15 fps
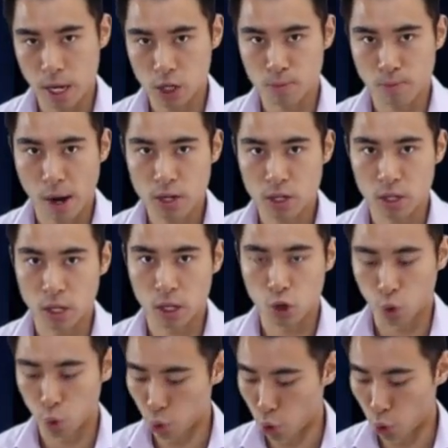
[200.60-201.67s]
the expression
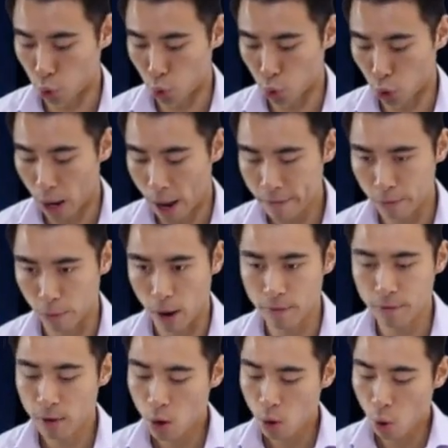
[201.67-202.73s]
that you're left
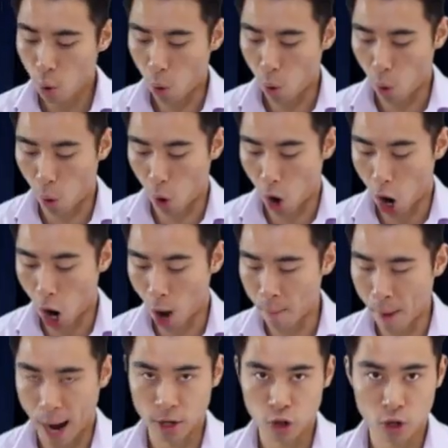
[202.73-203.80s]
with,
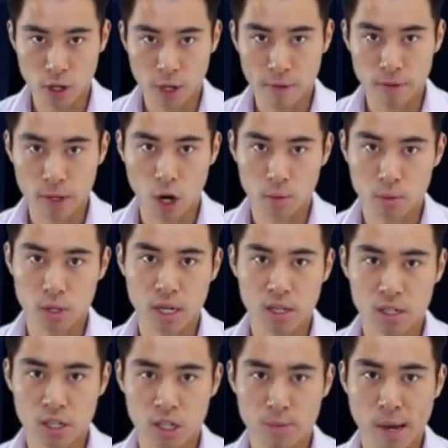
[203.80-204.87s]
and you're given the option,
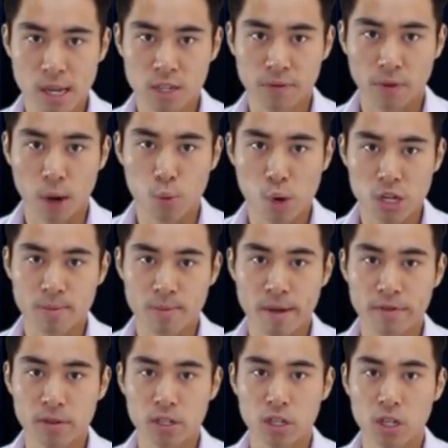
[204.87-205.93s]
it doesn't specify which
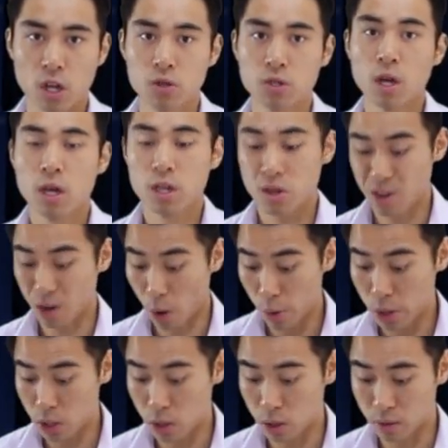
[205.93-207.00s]
method to use, you can
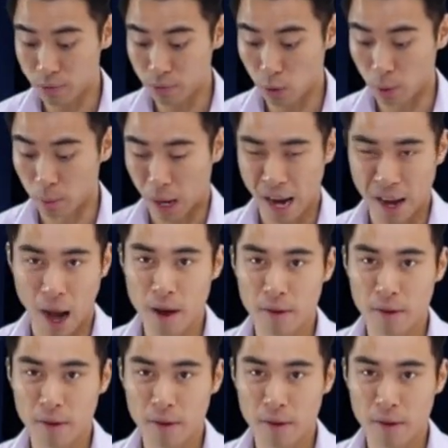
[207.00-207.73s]
always use the formula.